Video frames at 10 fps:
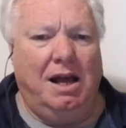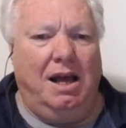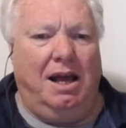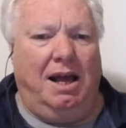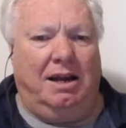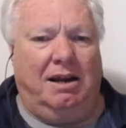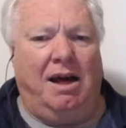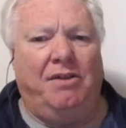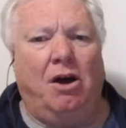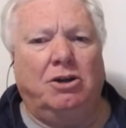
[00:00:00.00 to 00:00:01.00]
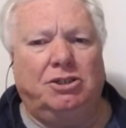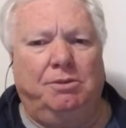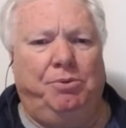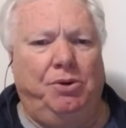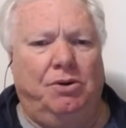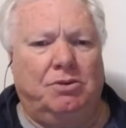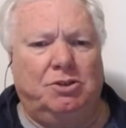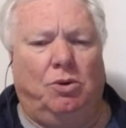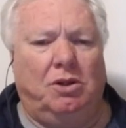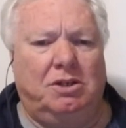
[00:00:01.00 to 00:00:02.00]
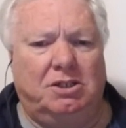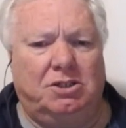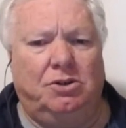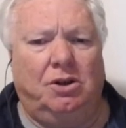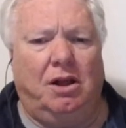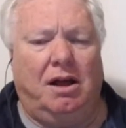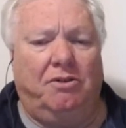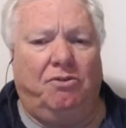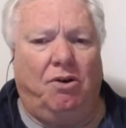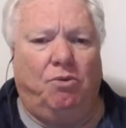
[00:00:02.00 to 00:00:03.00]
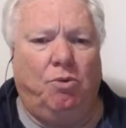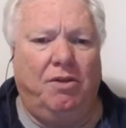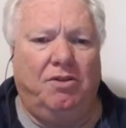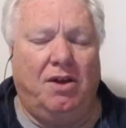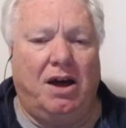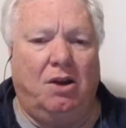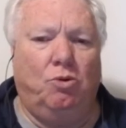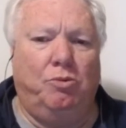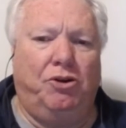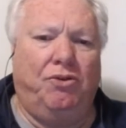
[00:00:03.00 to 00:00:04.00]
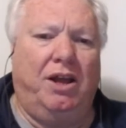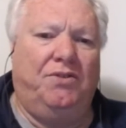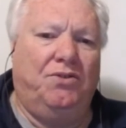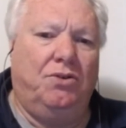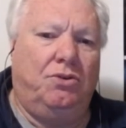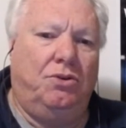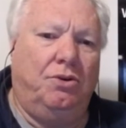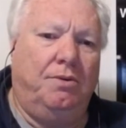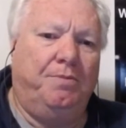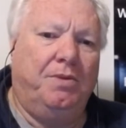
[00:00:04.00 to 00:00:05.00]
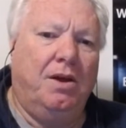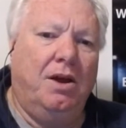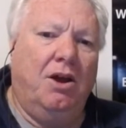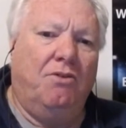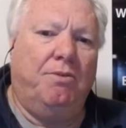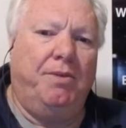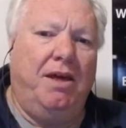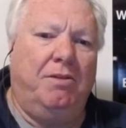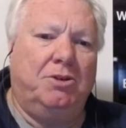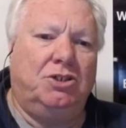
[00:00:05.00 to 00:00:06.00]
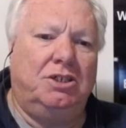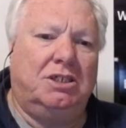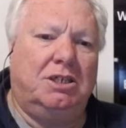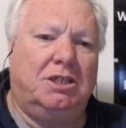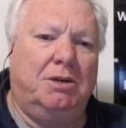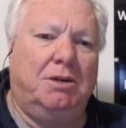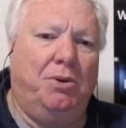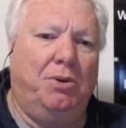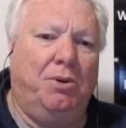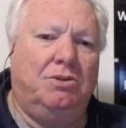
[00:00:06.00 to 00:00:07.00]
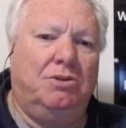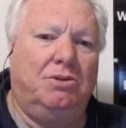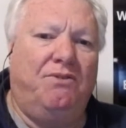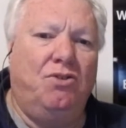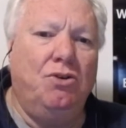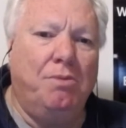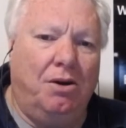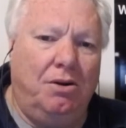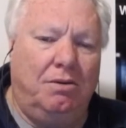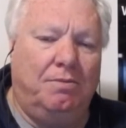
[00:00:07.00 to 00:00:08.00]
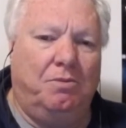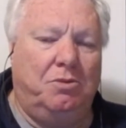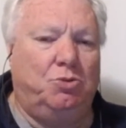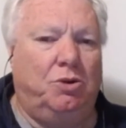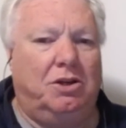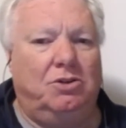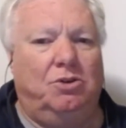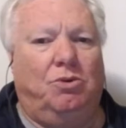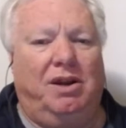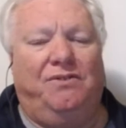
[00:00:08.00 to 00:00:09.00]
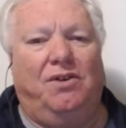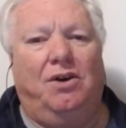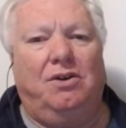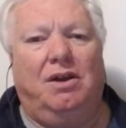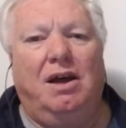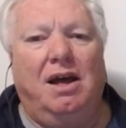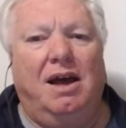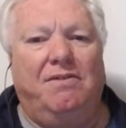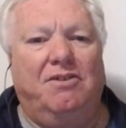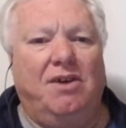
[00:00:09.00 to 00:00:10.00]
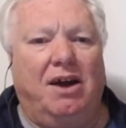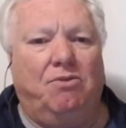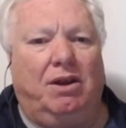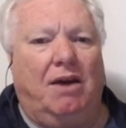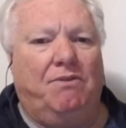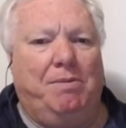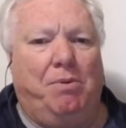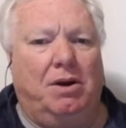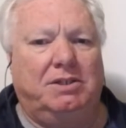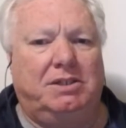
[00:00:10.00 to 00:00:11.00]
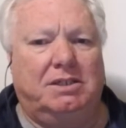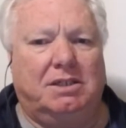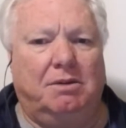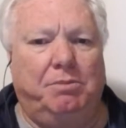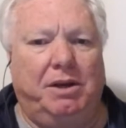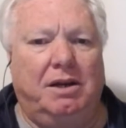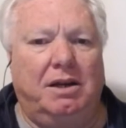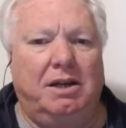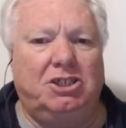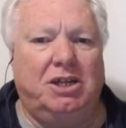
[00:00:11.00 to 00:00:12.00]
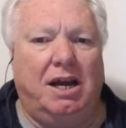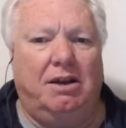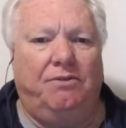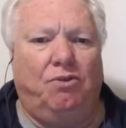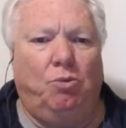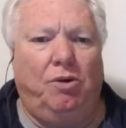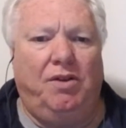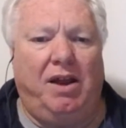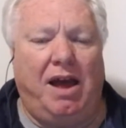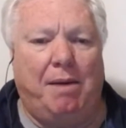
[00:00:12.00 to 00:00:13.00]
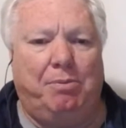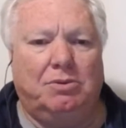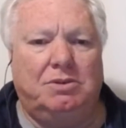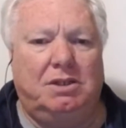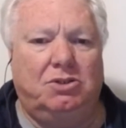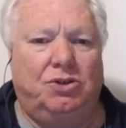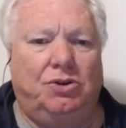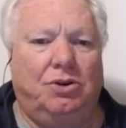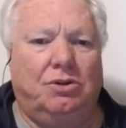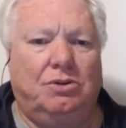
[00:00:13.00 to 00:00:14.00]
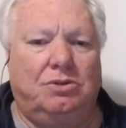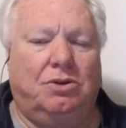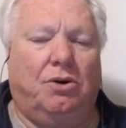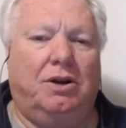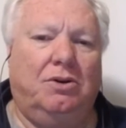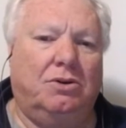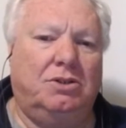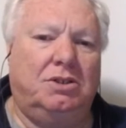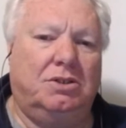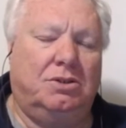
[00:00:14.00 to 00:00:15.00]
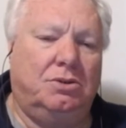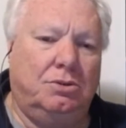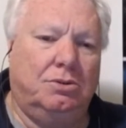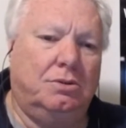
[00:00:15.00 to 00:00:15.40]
and another host computer as well as an external hard drive where the data will be transferred to. From there, the machines can be put into DFU mode, which we can do on our phone, and the data recovery process can be initiated from within Apple's internal diagnostics tools.